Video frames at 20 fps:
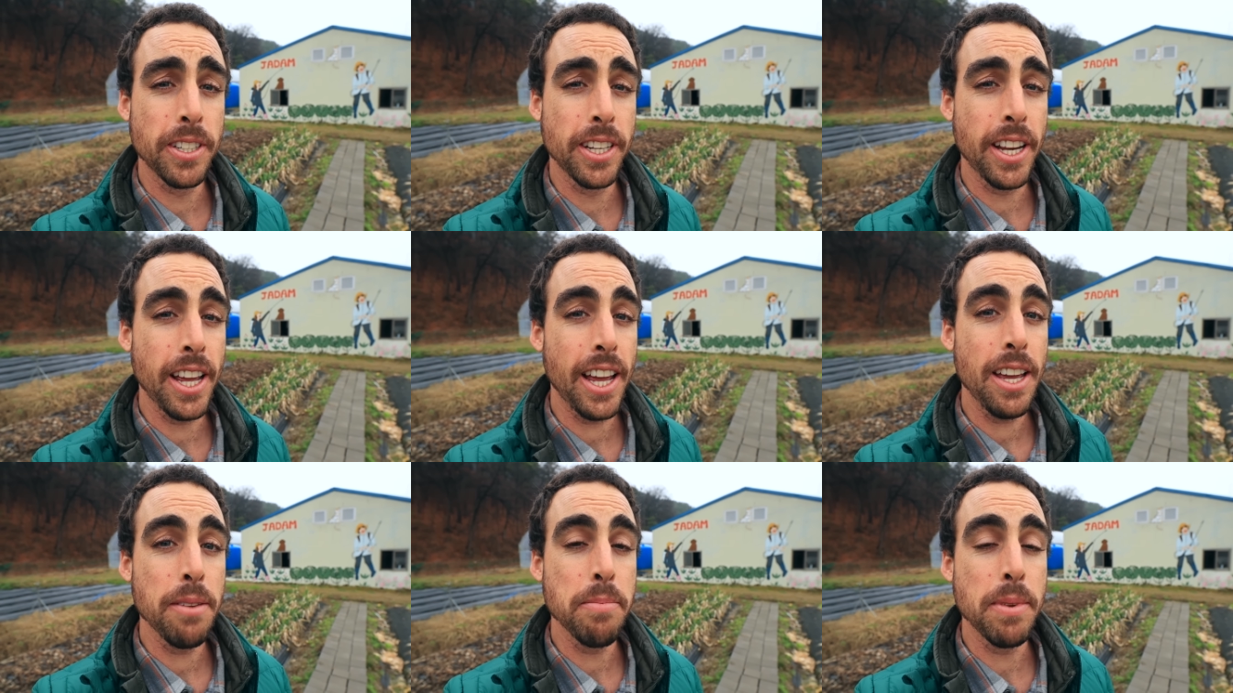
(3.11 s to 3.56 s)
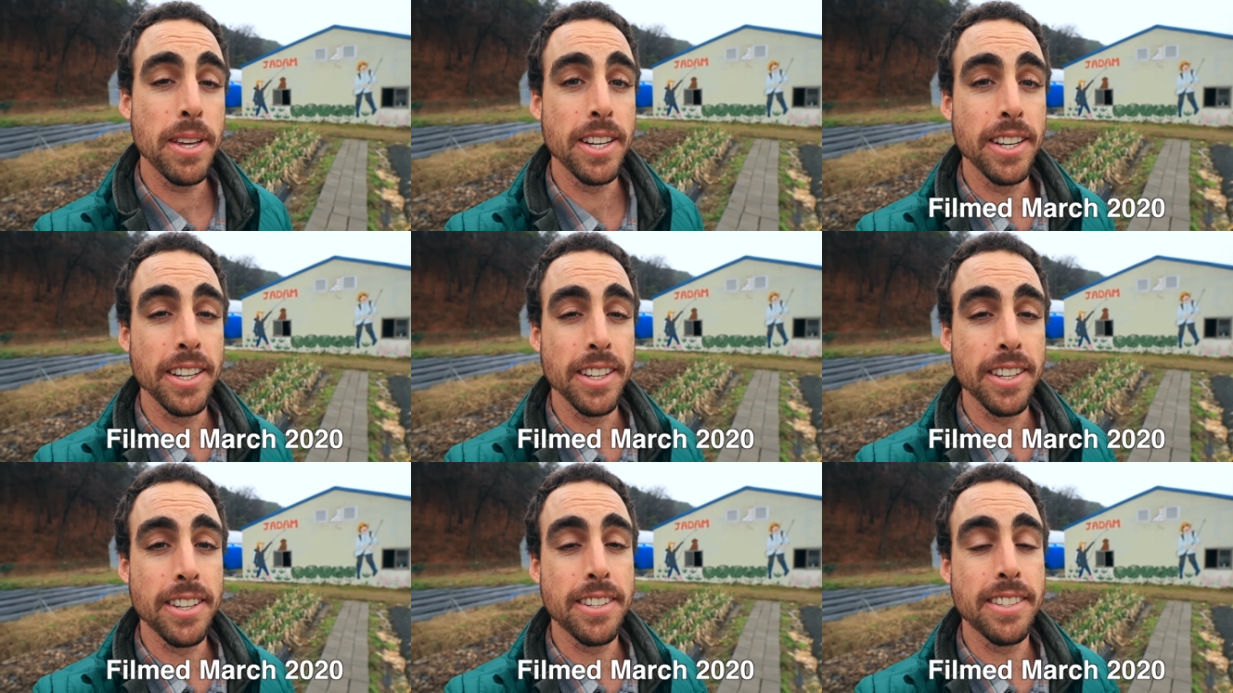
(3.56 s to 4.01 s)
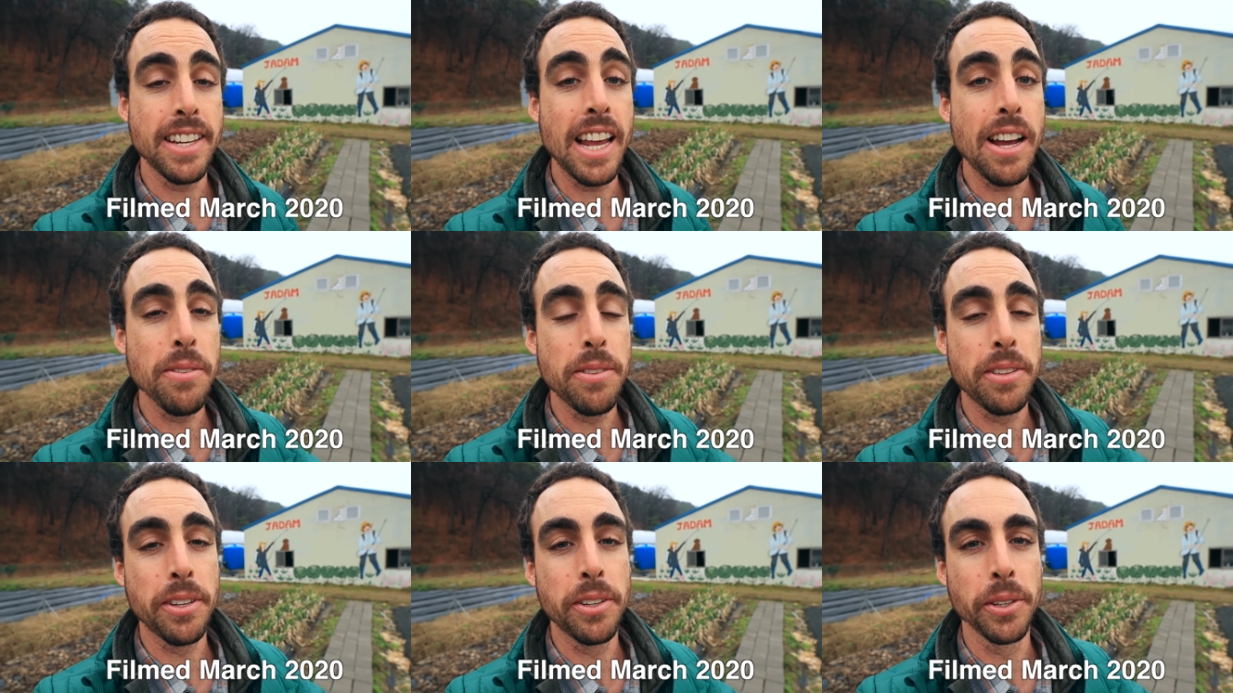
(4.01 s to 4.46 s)
Today I'm in
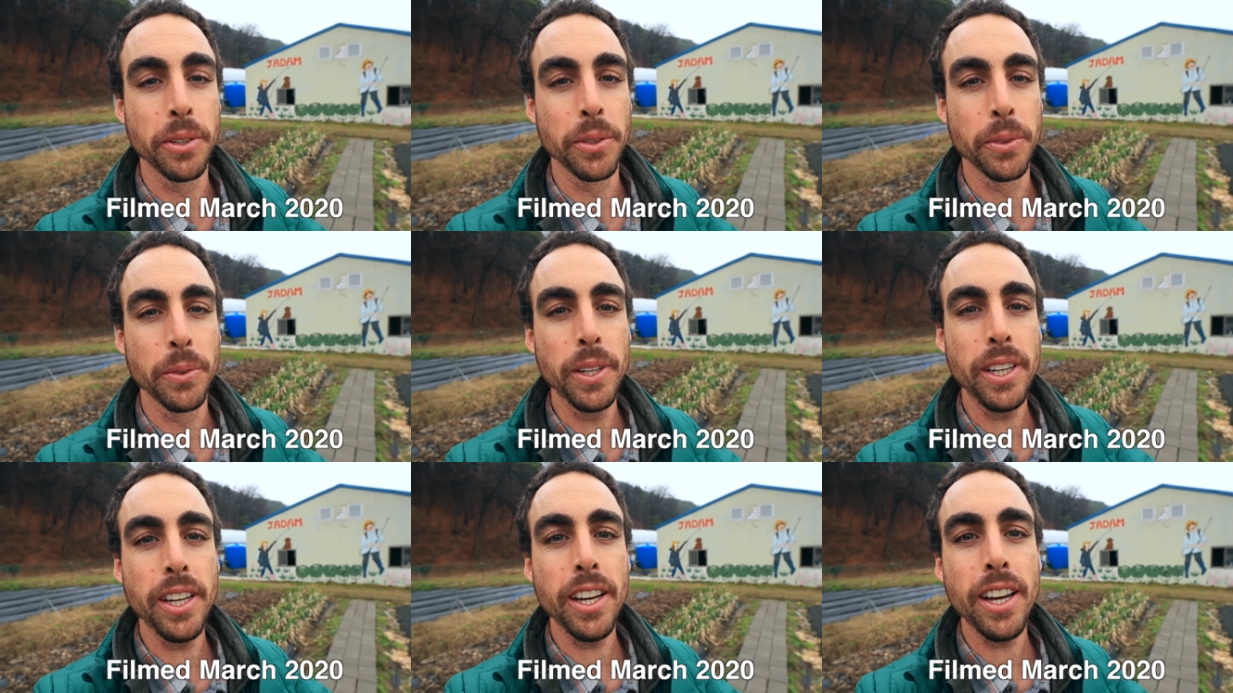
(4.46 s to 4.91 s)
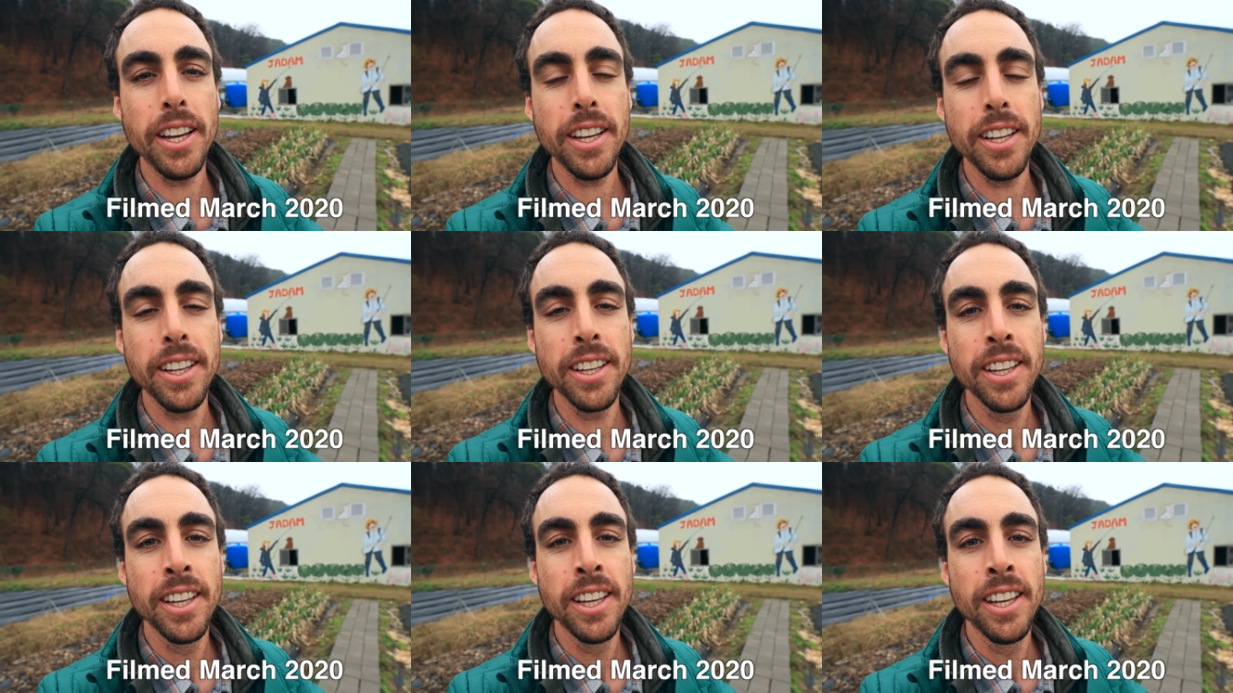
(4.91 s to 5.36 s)
South Korea